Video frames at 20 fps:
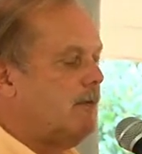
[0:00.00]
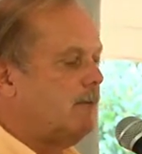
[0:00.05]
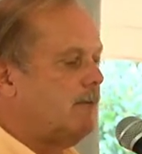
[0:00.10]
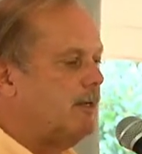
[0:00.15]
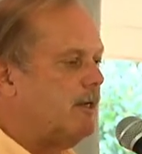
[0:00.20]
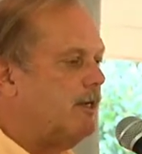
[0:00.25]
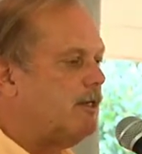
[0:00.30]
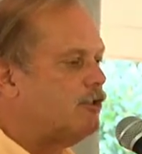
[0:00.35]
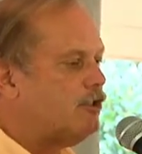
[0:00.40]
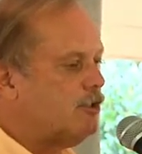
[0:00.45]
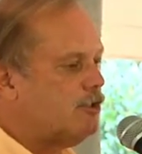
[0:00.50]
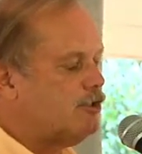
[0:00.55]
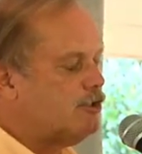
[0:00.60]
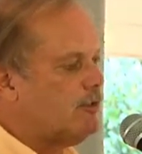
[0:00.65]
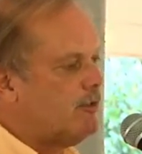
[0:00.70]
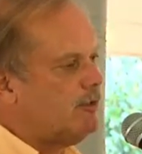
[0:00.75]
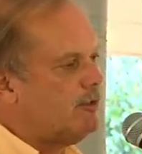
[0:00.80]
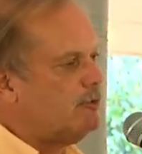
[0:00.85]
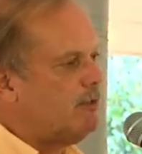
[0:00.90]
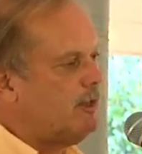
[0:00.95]
But as I
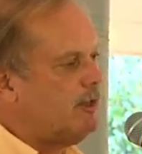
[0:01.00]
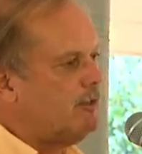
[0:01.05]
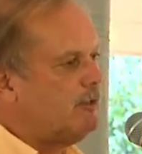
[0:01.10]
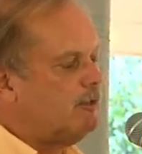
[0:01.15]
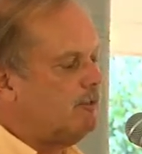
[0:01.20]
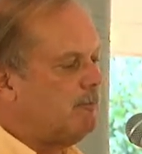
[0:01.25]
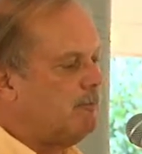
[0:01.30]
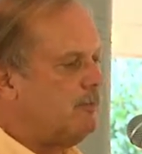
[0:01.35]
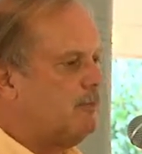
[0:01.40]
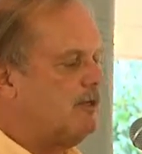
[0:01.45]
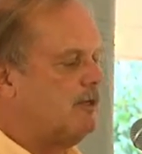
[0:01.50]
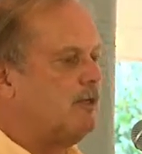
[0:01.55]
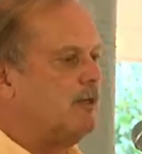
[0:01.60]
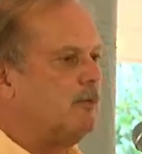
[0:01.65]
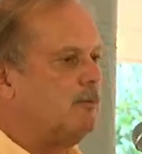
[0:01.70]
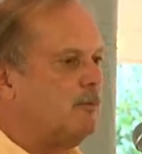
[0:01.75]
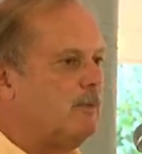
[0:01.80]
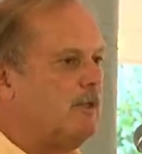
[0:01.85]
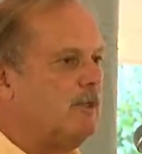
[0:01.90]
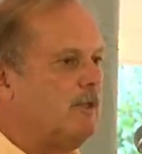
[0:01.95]
started writing the book, I
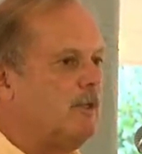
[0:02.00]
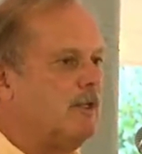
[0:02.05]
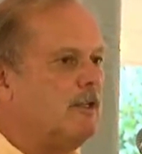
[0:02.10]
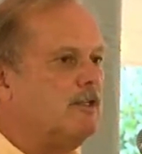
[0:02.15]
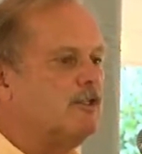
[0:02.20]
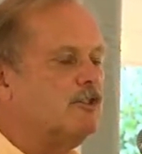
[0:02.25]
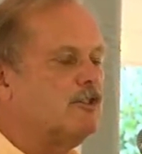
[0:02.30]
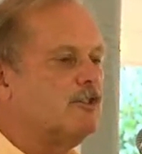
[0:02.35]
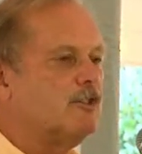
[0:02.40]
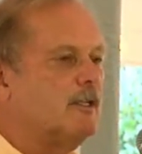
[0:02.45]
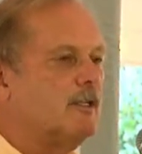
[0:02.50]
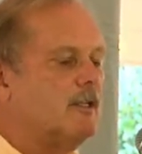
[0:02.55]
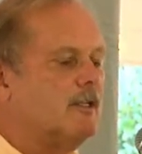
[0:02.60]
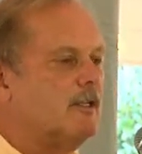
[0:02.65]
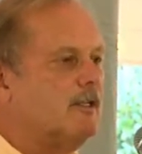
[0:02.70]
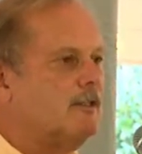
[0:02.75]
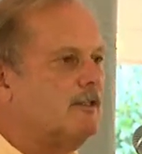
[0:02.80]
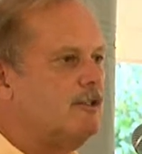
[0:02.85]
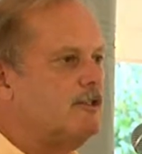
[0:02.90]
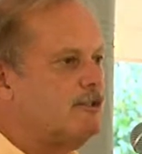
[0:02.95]
realized that
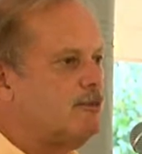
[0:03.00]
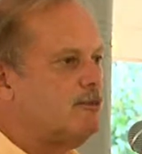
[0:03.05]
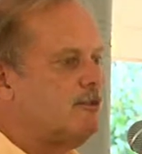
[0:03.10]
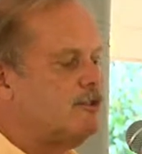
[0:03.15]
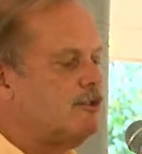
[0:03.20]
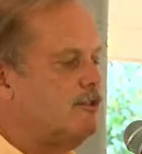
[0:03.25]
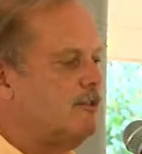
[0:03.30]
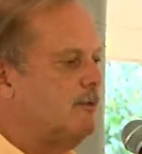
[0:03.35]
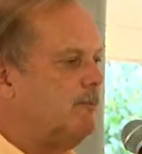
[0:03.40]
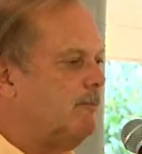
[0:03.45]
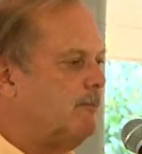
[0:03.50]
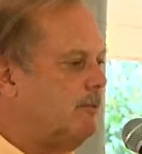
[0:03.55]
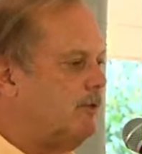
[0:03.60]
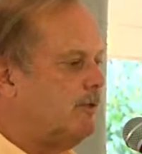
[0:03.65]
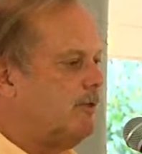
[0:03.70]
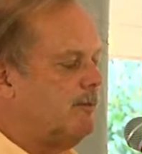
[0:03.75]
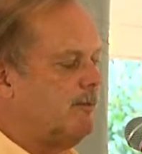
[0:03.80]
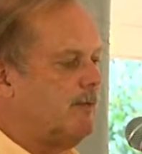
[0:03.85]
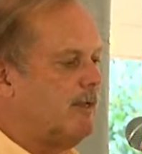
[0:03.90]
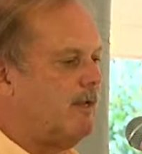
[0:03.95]
this wasn't a
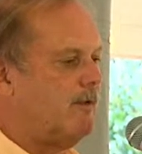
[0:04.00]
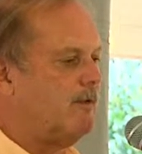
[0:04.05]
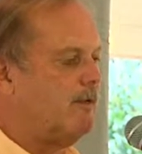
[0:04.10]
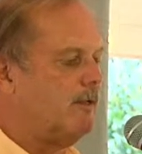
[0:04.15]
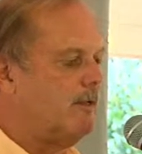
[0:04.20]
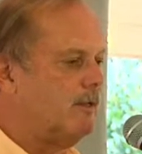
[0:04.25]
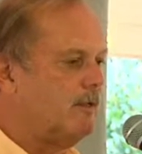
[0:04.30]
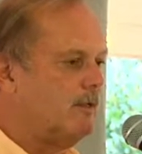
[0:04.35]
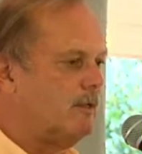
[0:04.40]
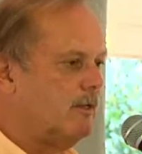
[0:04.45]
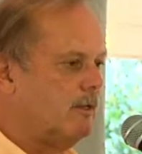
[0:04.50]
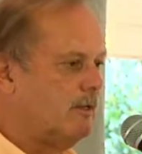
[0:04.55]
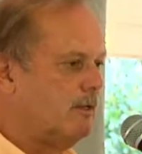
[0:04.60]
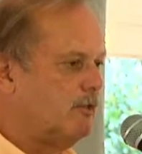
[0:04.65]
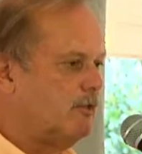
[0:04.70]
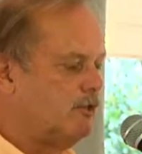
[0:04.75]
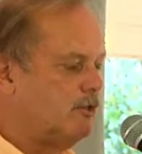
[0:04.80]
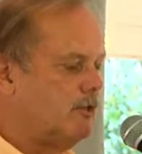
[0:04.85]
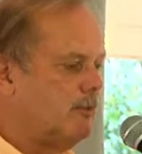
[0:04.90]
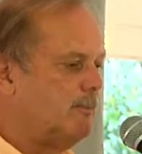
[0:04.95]
book about
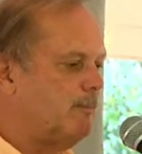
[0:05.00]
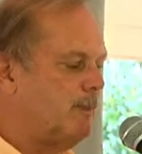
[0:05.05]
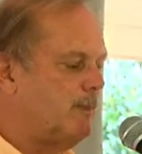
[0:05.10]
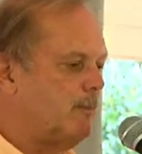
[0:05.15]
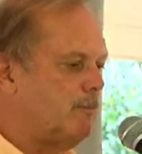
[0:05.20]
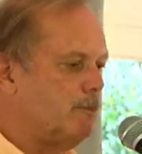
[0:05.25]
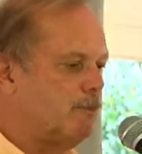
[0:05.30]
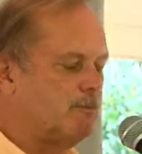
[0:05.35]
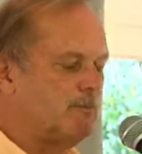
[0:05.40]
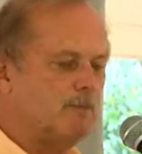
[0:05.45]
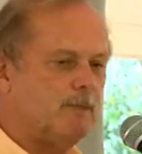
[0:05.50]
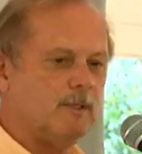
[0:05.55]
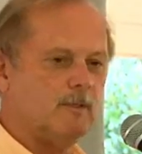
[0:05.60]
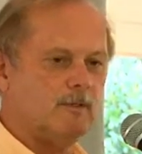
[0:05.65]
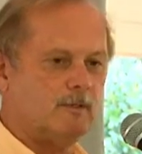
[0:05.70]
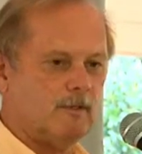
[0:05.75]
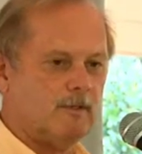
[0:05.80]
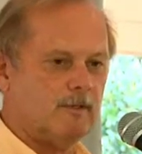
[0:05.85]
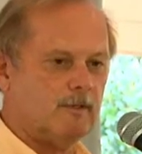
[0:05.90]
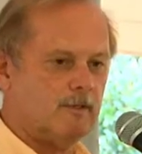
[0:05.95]
a ship that was
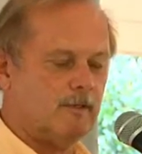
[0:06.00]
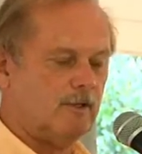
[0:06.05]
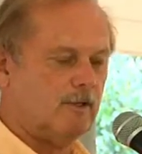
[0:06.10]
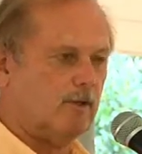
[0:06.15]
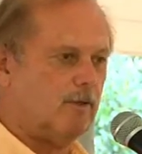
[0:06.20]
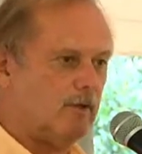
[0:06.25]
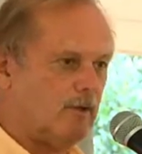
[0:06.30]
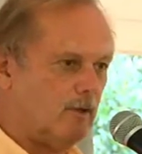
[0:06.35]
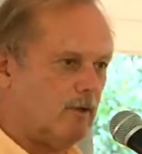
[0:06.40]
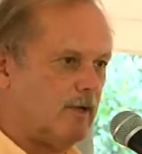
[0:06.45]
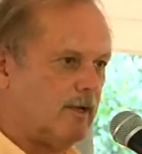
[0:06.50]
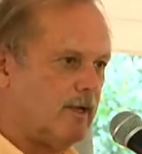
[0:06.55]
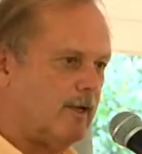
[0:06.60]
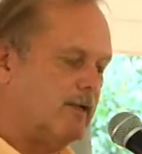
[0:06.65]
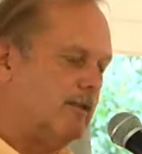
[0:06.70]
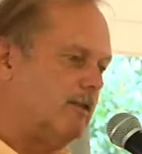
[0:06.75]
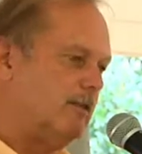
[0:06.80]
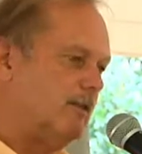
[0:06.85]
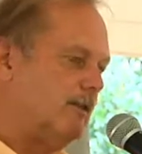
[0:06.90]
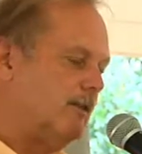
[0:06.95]
built, you know, on Long
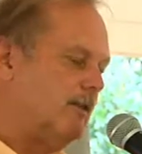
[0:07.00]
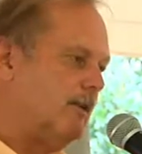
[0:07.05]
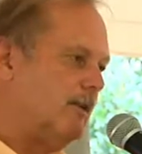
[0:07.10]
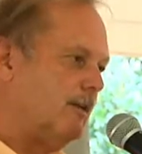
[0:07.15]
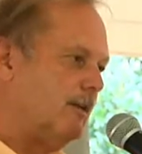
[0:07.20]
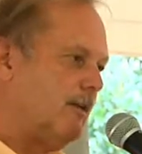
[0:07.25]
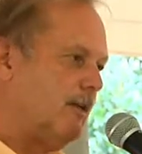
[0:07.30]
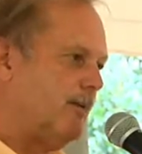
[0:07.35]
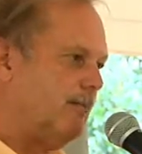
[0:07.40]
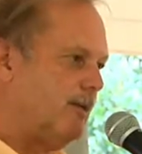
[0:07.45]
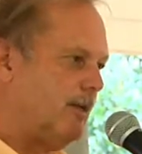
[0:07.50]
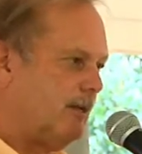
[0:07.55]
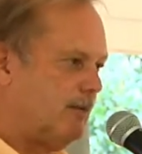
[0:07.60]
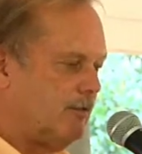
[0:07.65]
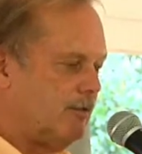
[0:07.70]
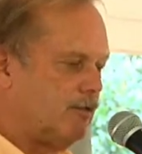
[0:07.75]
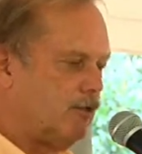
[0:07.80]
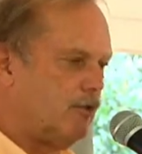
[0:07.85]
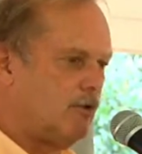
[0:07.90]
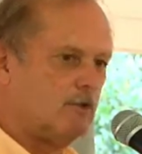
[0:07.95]
Island and then came down
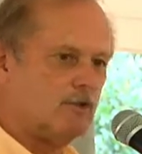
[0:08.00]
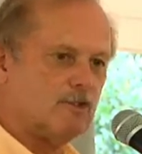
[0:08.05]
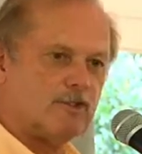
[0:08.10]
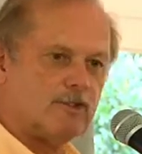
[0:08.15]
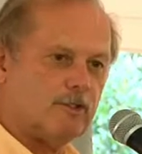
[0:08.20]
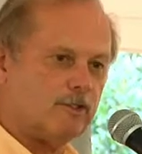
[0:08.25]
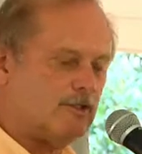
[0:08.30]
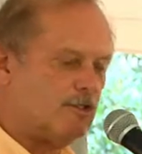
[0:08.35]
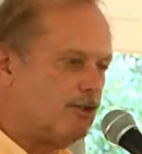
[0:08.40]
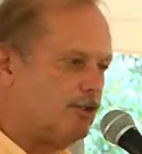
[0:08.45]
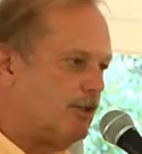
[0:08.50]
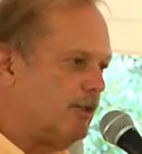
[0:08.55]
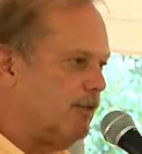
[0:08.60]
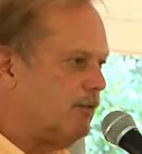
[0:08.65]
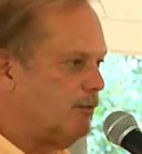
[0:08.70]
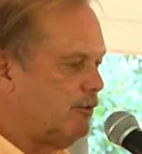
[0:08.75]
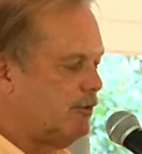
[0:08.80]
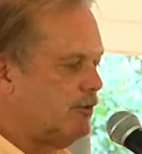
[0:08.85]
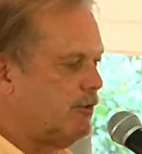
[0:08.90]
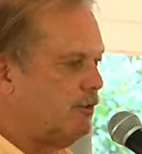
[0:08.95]
to Charleston,
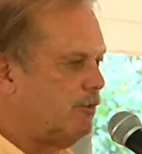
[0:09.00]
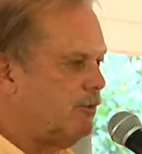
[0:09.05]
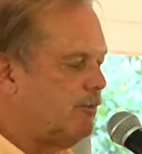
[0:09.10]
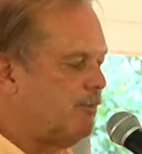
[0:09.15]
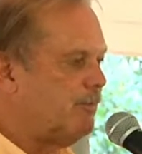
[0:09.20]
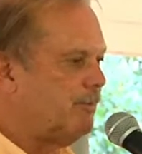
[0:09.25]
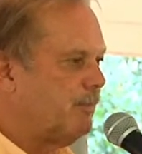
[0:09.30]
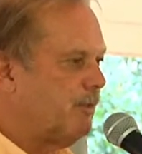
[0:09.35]
sailed to,